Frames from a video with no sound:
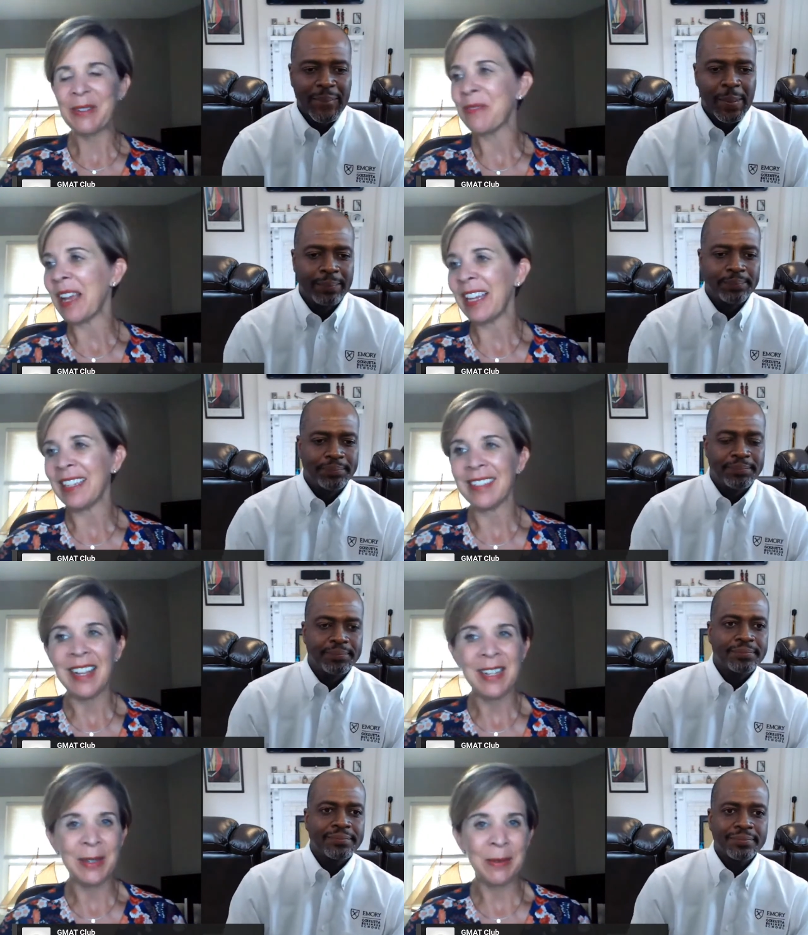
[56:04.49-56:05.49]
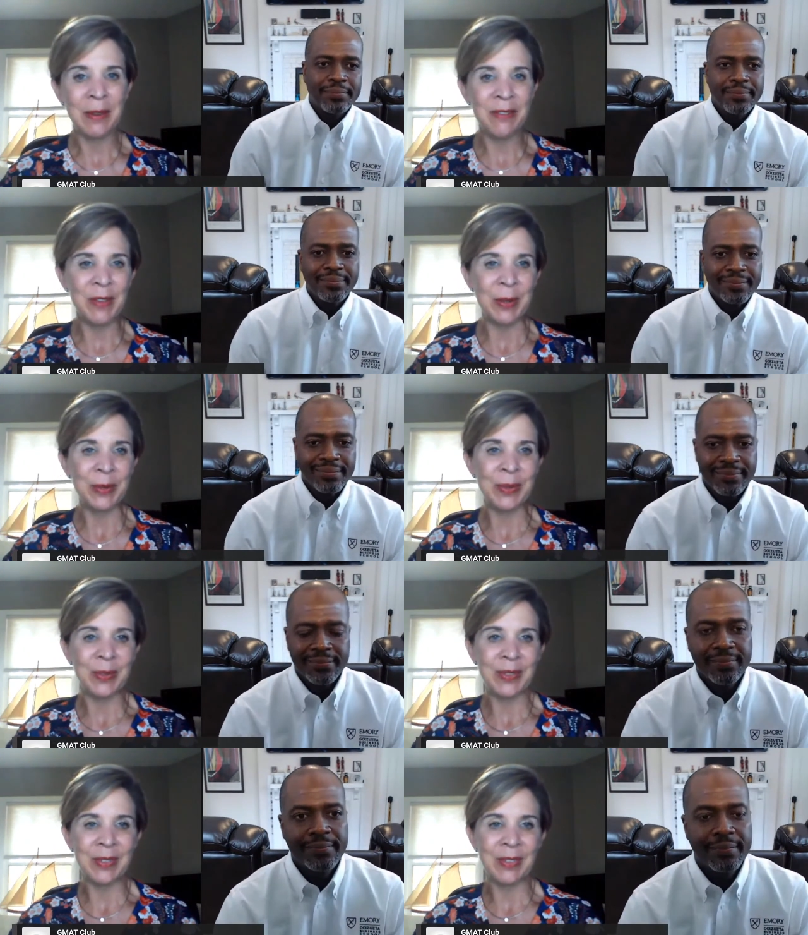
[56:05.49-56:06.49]
Speaker 1: you lead with your advice
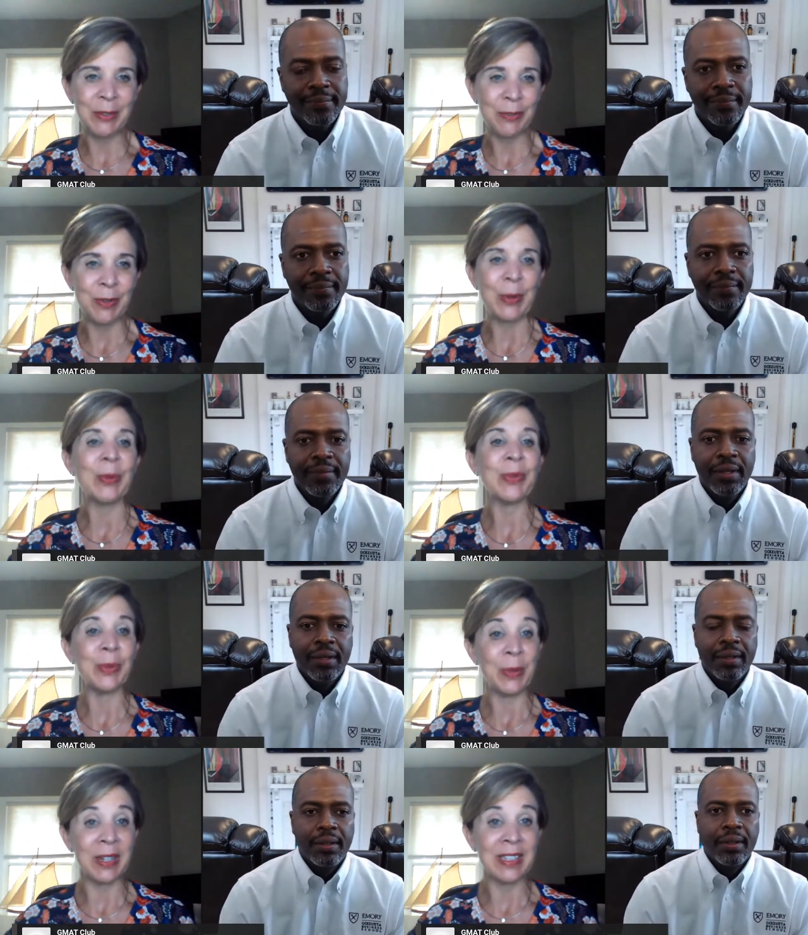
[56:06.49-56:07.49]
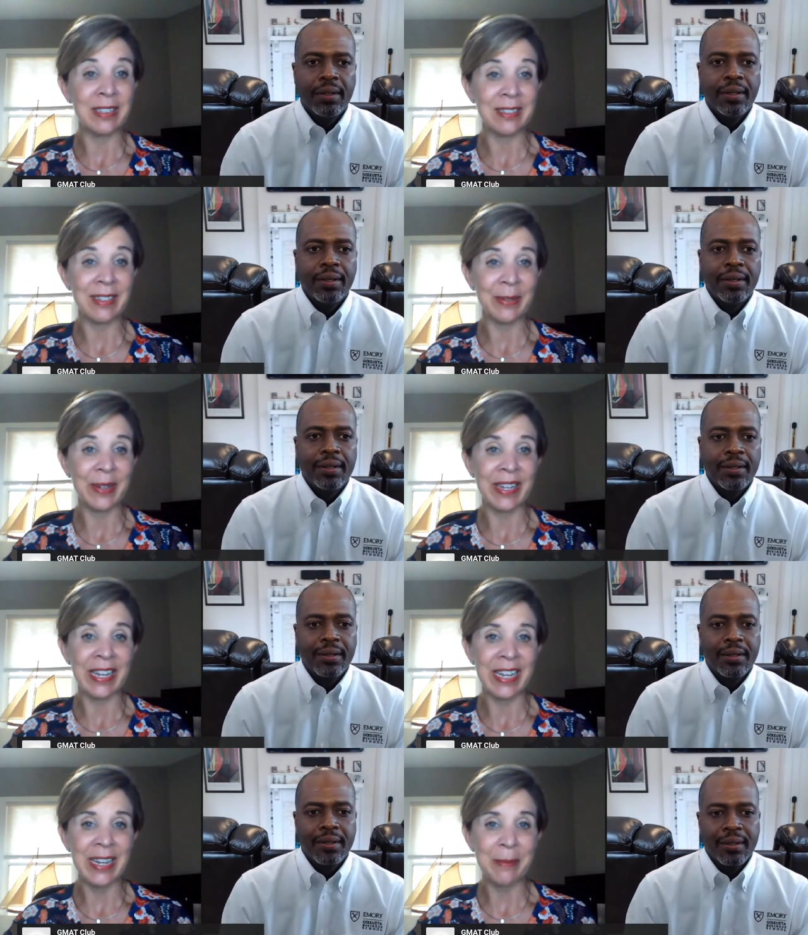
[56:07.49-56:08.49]
on folks to folks who
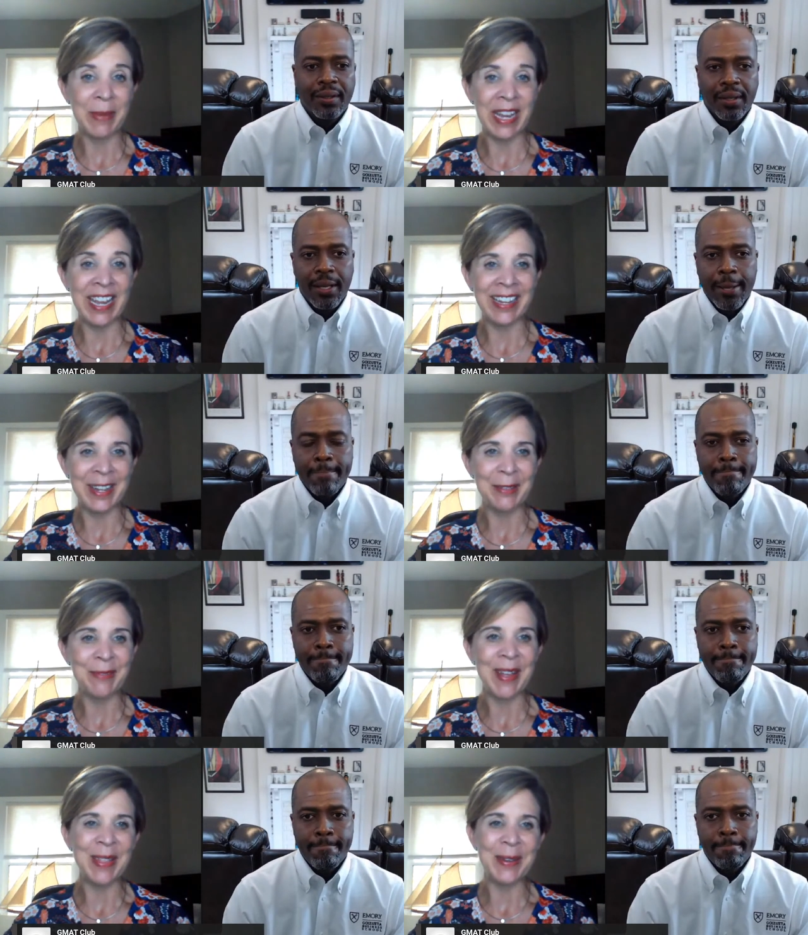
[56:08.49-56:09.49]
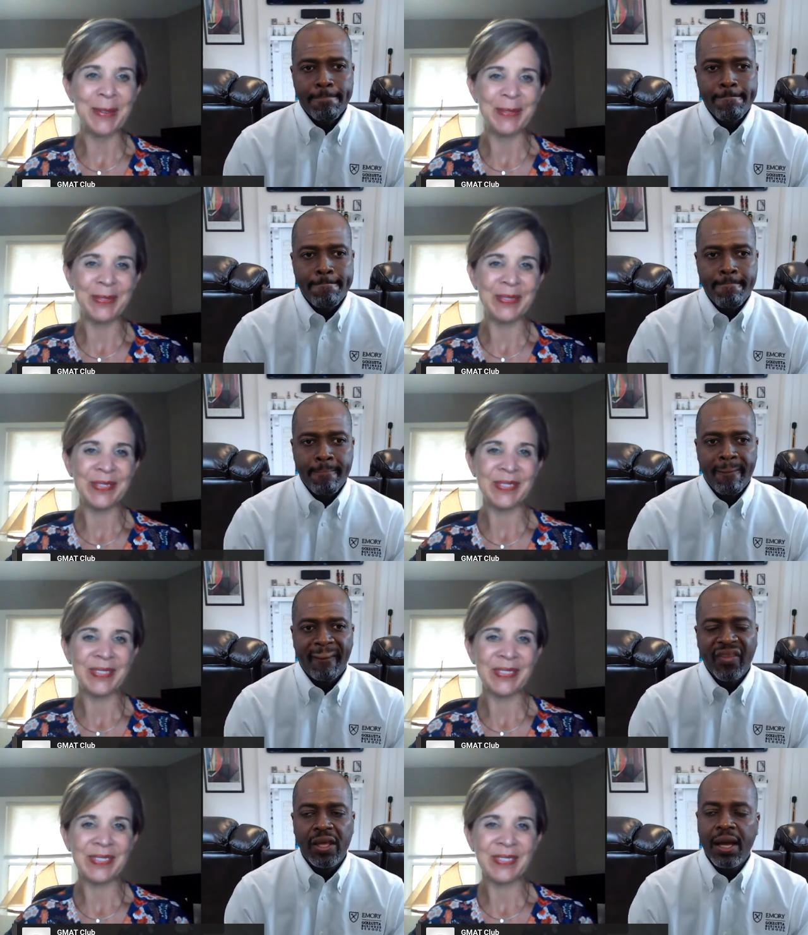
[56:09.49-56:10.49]
are considering an MBA and I'll
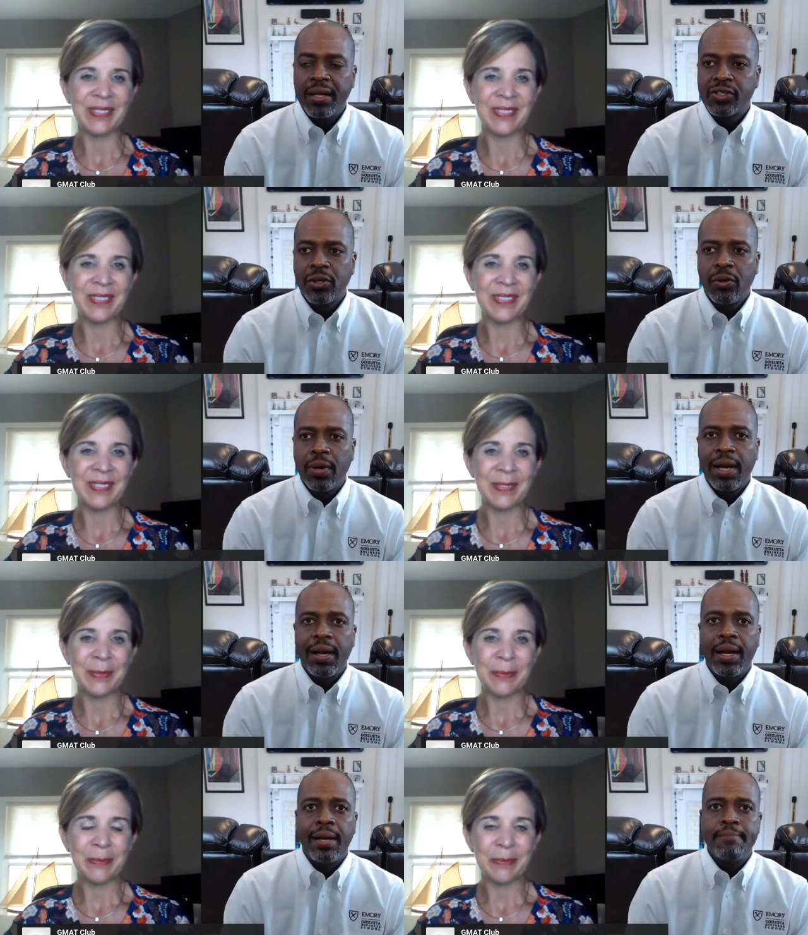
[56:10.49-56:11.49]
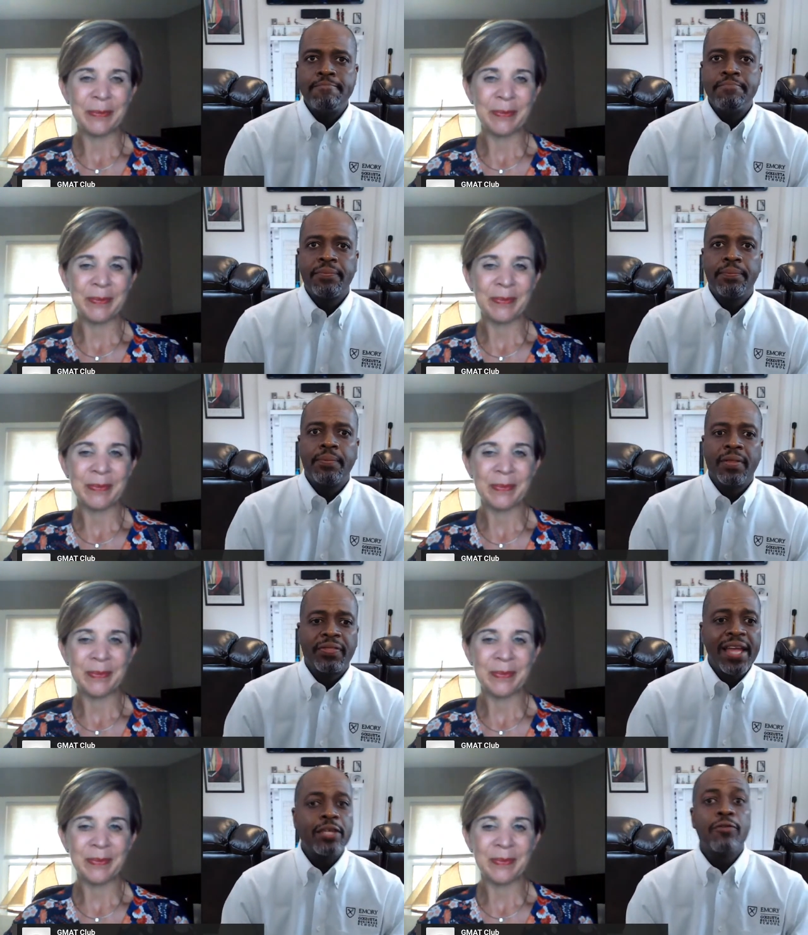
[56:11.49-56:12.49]
follow.
Speaker 2: Yeah, so um,
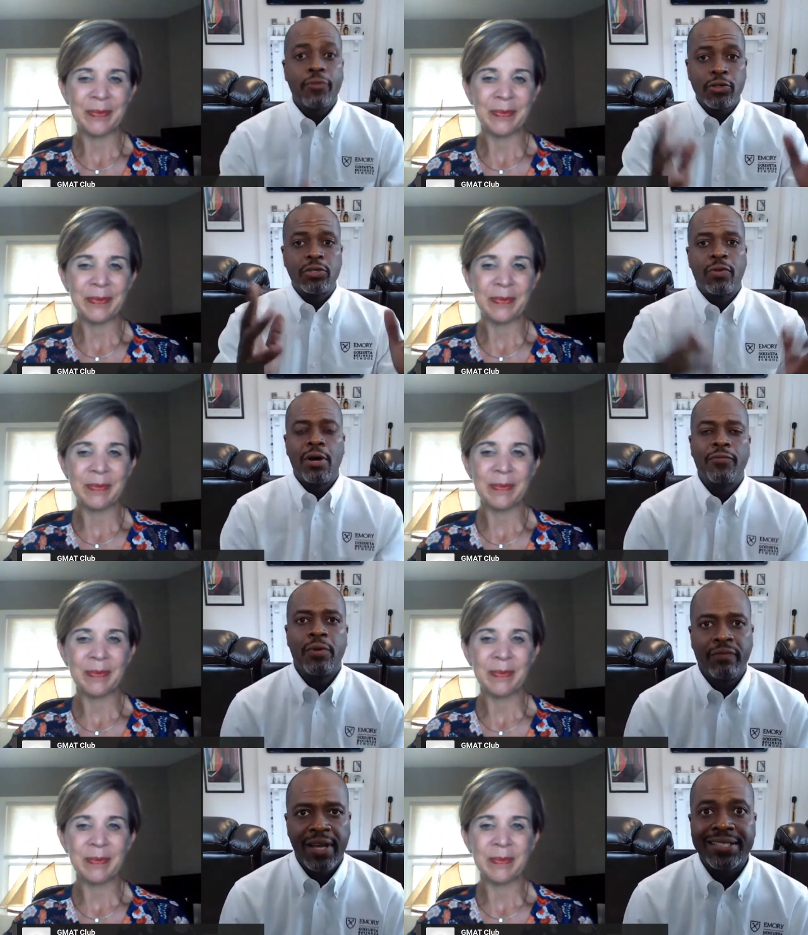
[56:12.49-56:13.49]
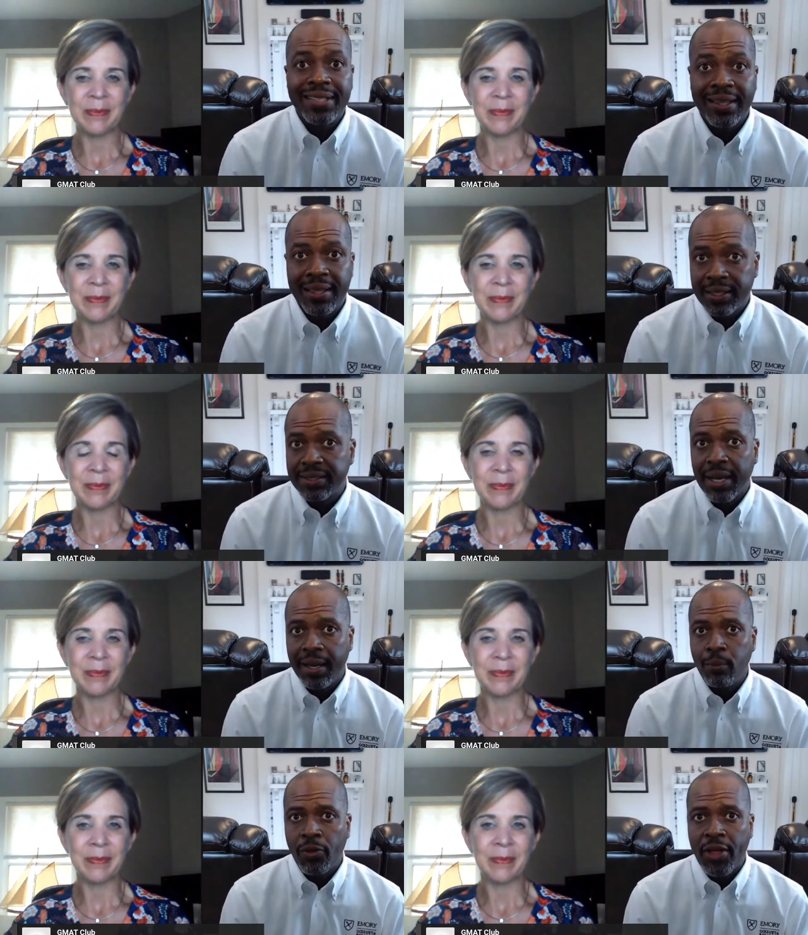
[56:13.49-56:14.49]
thank you first of all for investing this
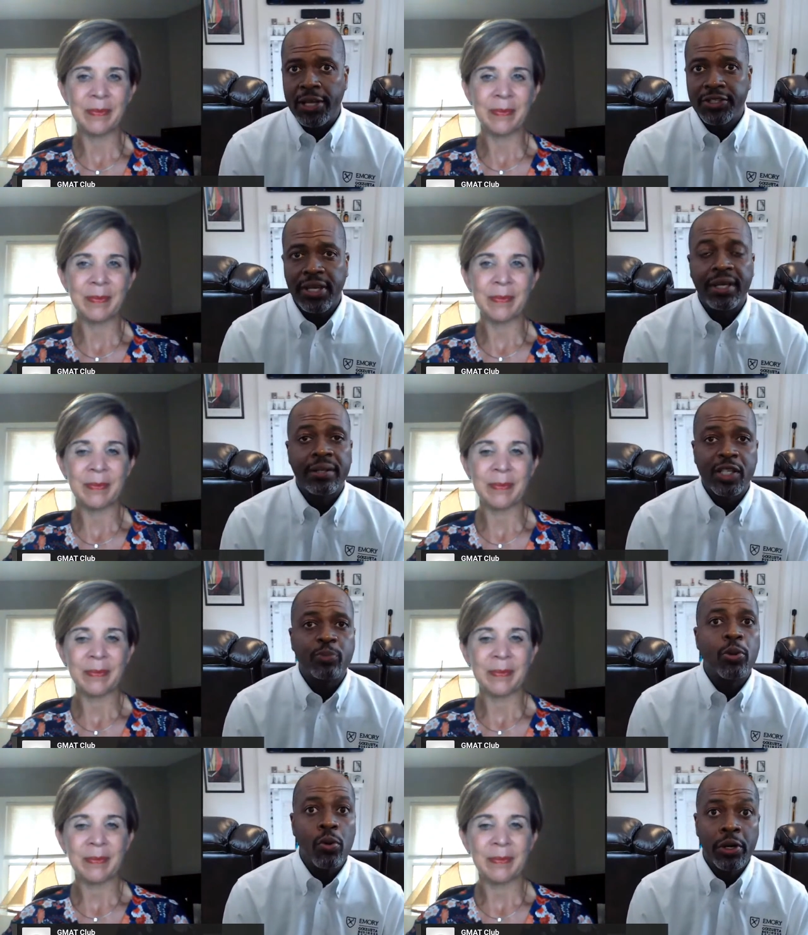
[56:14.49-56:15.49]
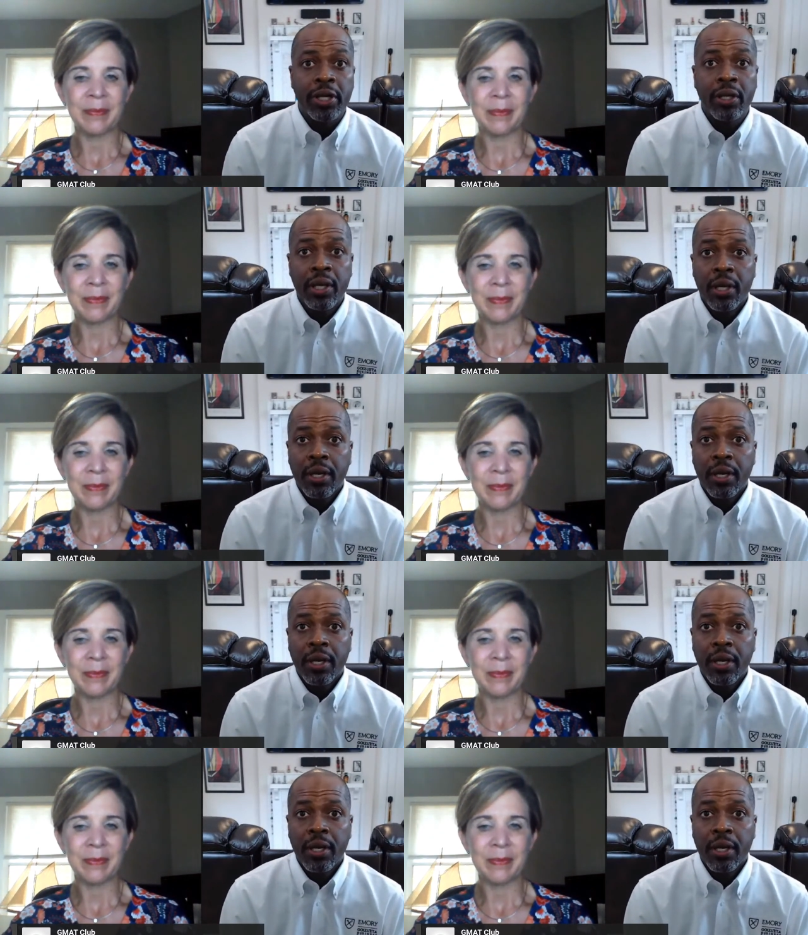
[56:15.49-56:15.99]
time with us and exploring